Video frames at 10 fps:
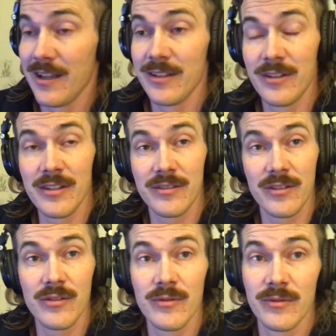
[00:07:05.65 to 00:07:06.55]
These
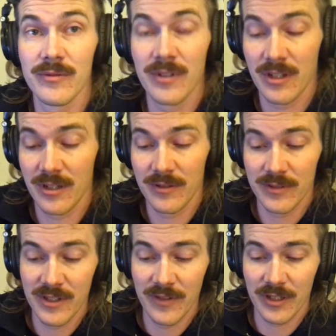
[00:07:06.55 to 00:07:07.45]
two
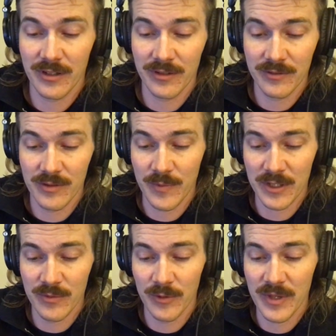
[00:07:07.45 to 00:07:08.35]
civic
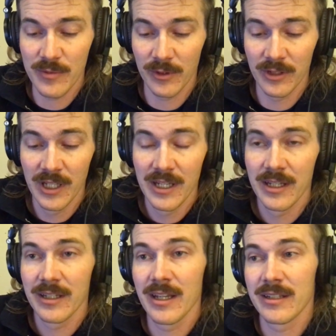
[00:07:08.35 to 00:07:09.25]
responsible people
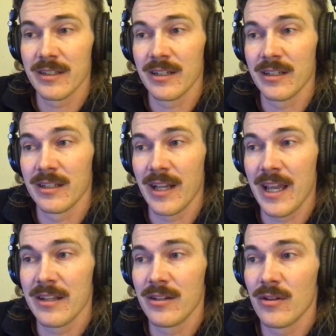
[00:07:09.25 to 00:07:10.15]
get
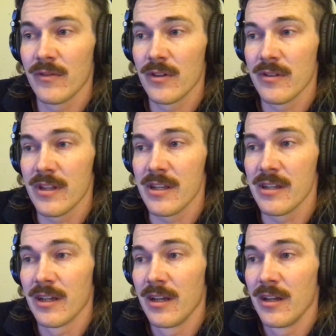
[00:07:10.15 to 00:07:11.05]
handed over
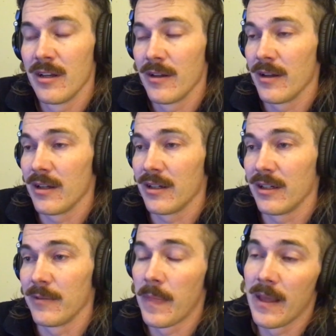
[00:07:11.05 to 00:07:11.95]
the
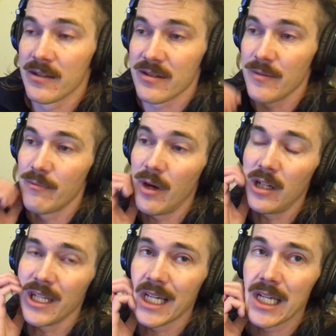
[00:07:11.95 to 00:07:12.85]

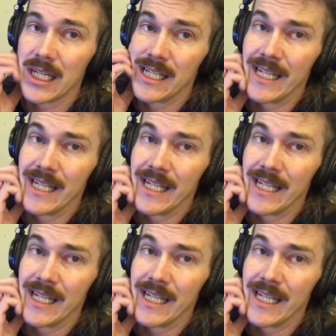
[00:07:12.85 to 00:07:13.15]
symbolic